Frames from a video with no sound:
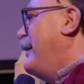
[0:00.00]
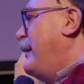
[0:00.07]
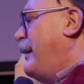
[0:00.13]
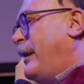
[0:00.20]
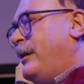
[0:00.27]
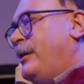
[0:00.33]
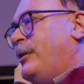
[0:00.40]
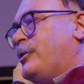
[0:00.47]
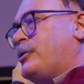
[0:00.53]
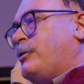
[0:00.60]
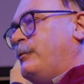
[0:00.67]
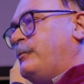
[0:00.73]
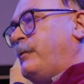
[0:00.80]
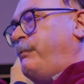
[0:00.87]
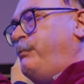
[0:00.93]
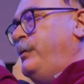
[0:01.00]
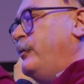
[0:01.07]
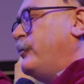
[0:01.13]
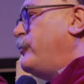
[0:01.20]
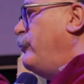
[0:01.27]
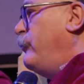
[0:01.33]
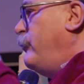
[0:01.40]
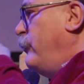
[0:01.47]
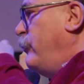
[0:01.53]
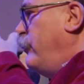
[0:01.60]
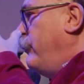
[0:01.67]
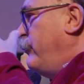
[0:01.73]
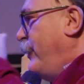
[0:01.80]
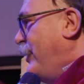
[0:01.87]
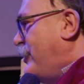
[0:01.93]
Yeah? So it appealed to
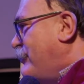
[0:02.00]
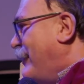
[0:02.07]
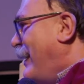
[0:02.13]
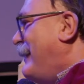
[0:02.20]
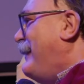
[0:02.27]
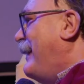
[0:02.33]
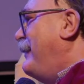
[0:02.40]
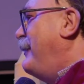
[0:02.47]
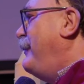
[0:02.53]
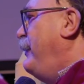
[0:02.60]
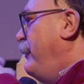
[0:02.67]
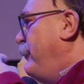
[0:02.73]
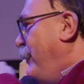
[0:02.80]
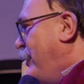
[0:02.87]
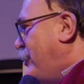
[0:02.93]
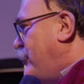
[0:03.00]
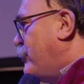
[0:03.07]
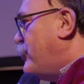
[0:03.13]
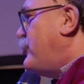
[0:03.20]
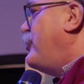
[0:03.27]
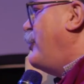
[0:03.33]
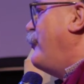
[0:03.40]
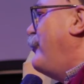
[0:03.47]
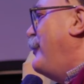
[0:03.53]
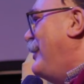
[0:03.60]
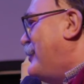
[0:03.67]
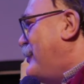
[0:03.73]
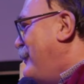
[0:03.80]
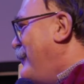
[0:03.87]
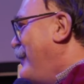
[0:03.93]
regional identity, regional
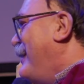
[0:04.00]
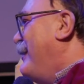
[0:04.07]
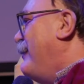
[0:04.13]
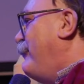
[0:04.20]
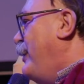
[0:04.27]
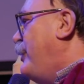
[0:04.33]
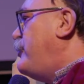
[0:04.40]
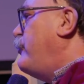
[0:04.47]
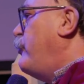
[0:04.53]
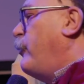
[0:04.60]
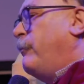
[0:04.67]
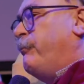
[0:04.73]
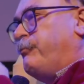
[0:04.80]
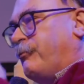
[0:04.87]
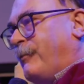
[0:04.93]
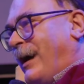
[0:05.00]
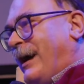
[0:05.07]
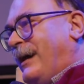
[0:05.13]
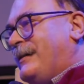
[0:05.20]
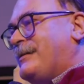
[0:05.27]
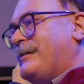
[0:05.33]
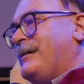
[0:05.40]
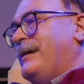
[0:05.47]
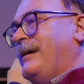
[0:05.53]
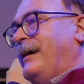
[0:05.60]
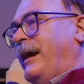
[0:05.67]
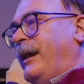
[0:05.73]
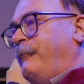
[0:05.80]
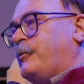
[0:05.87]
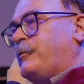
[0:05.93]
chauvinism, regional pride,
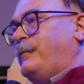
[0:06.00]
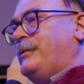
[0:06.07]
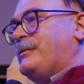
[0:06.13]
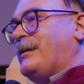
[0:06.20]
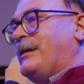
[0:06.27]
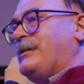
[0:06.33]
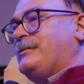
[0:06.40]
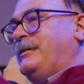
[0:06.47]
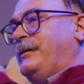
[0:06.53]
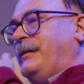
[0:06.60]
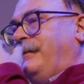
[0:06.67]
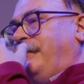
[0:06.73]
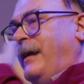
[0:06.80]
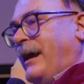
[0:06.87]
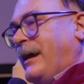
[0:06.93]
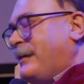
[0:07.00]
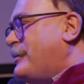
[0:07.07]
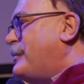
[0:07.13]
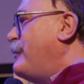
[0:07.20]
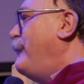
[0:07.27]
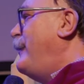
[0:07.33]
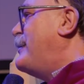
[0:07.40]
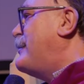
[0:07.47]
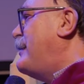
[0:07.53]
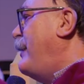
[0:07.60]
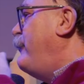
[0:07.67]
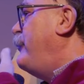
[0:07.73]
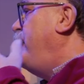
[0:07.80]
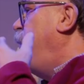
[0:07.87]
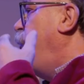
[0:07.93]
and it was precisely that which
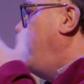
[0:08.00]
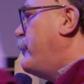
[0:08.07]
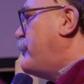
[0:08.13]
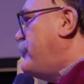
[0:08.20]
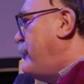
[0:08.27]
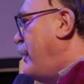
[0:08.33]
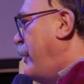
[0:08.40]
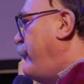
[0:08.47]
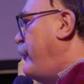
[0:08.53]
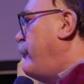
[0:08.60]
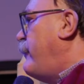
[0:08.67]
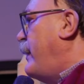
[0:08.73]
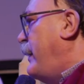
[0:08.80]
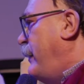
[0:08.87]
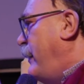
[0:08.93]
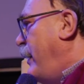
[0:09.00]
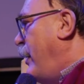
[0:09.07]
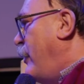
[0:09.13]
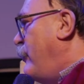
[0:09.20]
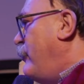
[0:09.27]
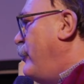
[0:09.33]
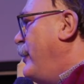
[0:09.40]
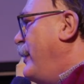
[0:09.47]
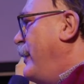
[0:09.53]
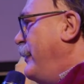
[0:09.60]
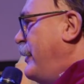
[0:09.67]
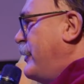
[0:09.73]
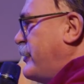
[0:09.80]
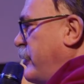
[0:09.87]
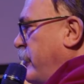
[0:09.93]
gave it enormous drive. And right now,
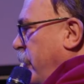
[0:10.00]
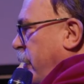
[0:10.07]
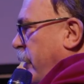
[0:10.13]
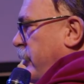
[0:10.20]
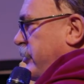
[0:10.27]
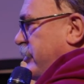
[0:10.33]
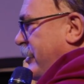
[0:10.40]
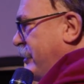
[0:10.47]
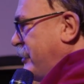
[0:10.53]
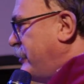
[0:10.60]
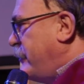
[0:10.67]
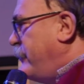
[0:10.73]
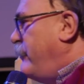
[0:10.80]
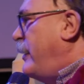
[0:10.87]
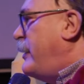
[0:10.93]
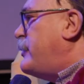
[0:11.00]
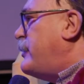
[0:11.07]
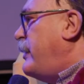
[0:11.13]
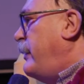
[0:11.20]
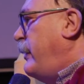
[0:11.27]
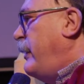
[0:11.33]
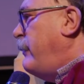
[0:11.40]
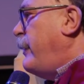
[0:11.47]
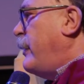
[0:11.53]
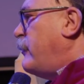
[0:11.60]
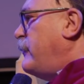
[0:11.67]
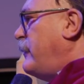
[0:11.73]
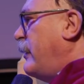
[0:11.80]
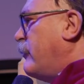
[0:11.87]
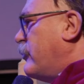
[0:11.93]
this system has, in
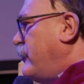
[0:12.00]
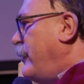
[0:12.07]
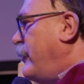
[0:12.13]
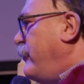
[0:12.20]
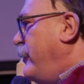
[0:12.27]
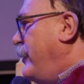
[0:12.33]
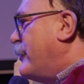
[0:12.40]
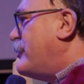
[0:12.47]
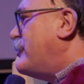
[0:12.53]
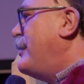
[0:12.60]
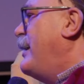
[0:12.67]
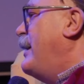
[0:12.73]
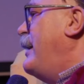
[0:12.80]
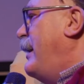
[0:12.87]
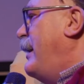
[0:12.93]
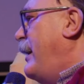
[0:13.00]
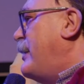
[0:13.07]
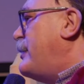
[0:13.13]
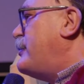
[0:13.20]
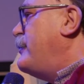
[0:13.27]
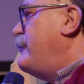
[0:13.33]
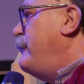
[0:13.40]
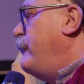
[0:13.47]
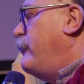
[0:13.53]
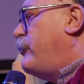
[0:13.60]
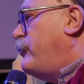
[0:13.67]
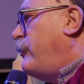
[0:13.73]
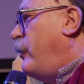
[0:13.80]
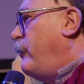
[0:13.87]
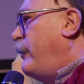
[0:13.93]
about 10 or 12 years, has
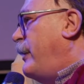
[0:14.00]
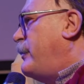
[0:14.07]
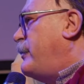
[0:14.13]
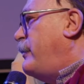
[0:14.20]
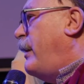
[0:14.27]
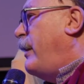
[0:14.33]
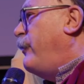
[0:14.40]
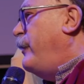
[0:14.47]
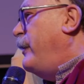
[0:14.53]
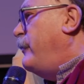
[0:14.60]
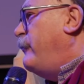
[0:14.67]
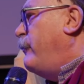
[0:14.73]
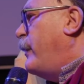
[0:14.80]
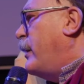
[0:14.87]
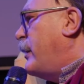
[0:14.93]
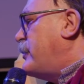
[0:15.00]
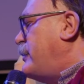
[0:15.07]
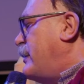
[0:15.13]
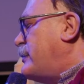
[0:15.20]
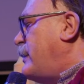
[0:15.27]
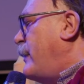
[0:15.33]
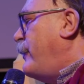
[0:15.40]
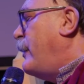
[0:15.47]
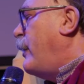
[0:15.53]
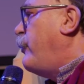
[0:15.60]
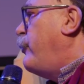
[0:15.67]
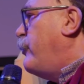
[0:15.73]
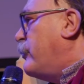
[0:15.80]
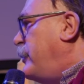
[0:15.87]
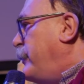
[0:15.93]
grown, and I think the market share is something like
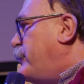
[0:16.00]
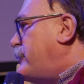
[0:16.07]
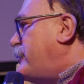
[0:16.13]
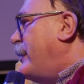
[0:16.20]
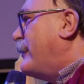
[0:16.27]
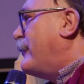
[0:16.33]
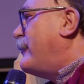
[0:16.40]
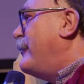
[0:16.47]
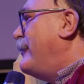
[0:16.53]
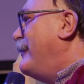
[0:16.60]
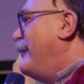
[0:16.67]
30%.